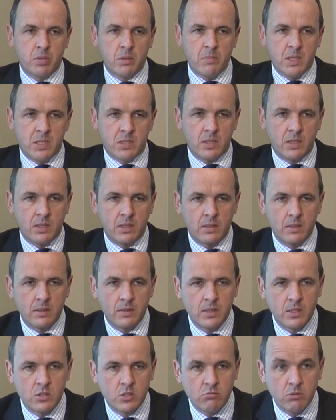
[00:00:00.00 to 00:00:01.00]
permitting
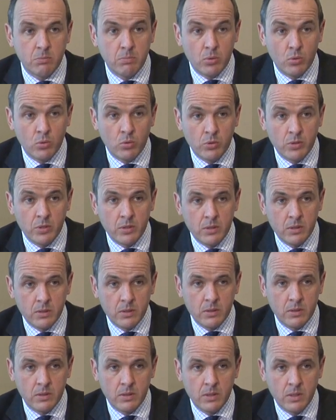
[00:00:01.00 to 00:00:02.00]
this report,
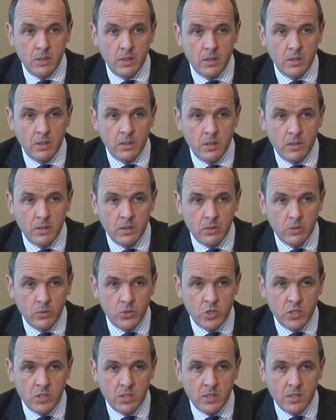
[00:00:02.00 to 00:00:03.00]

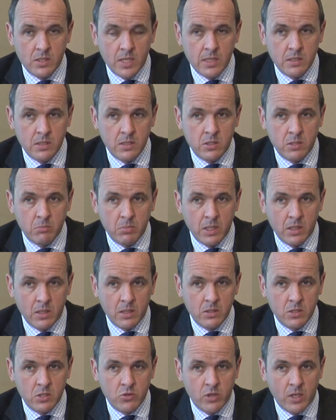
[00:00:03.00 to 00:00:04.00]
which is intended to be
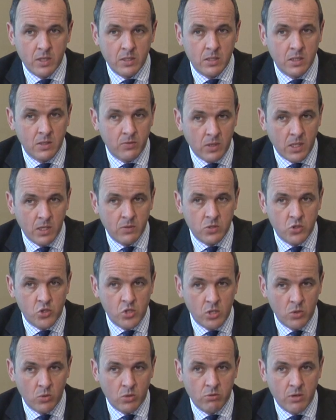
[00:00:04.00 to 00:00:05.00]
constructive, gives
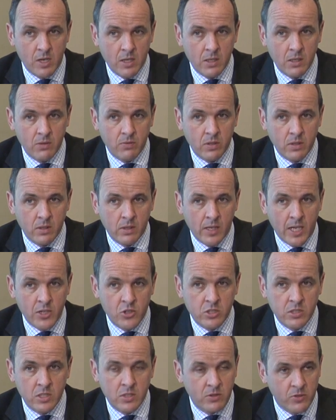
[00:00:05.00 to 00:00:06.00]
due credit for the
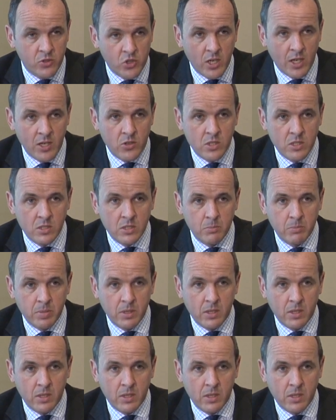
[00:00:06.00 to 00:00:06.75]
legislative changes that